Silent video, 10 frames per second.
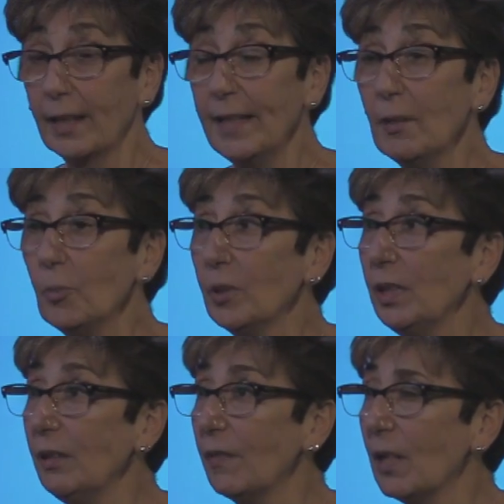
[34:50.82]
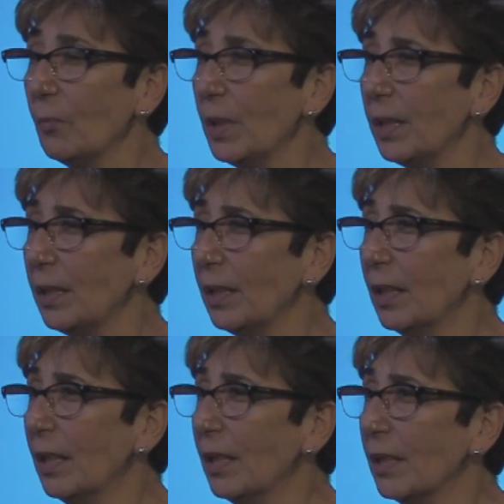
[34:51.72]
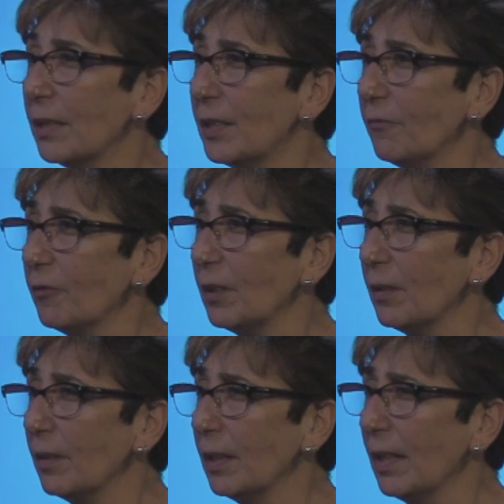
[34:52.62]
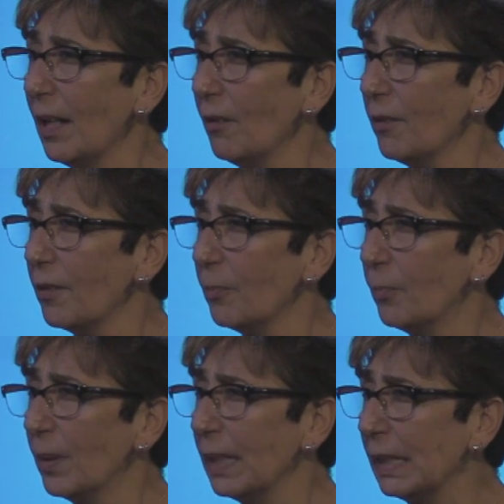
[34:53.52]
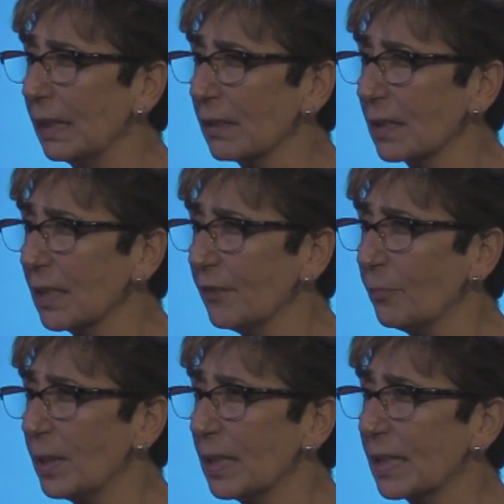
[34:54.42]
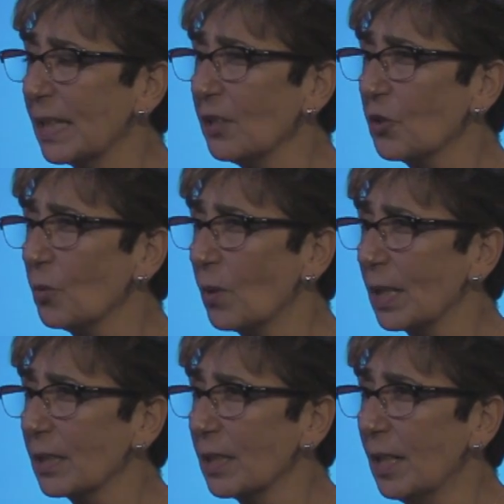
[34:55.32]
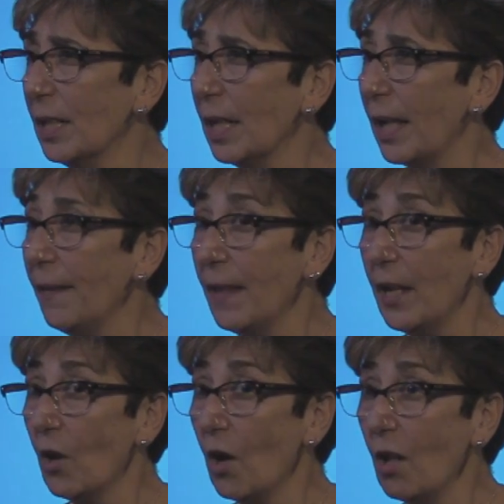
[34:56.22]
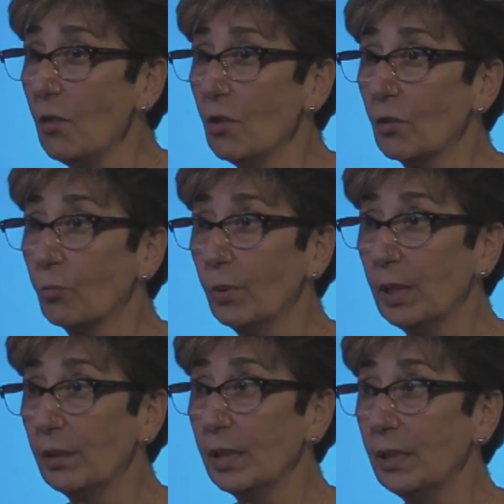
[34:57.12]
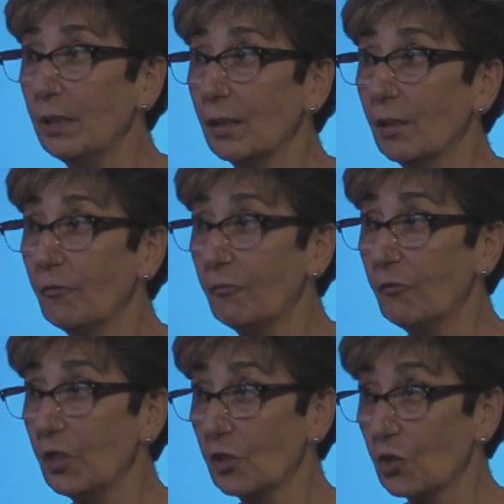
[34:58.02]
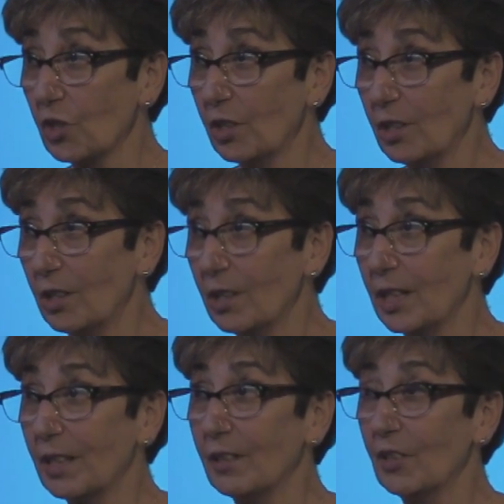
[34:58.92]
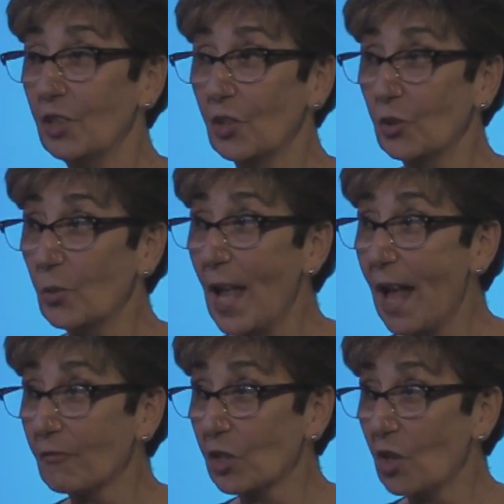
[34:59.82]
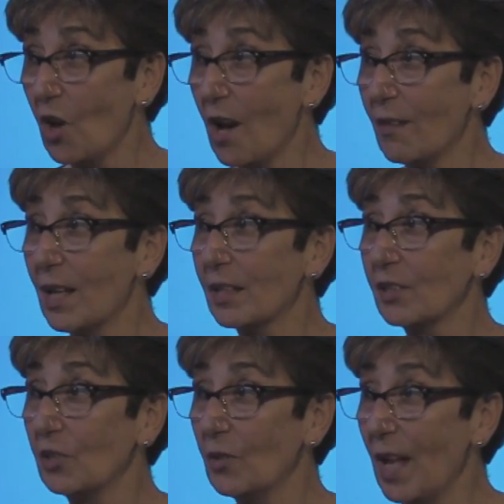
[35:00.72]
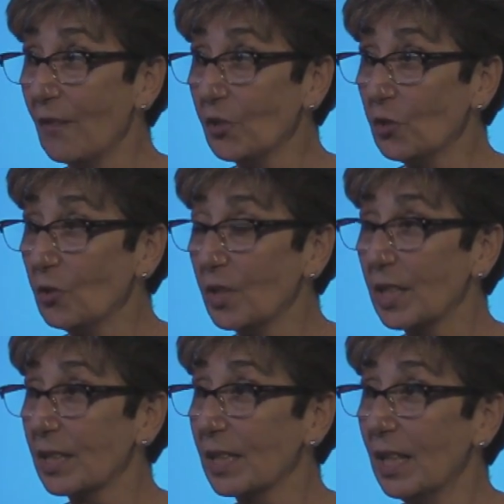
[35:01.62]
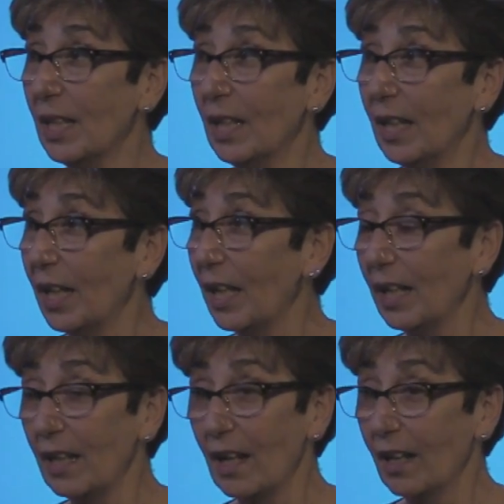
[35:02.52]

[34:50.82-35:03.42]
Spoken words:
can't believe how many different health plans have been sent to us, and they all look really official, and, you know, you have to call us, and you have to do this, and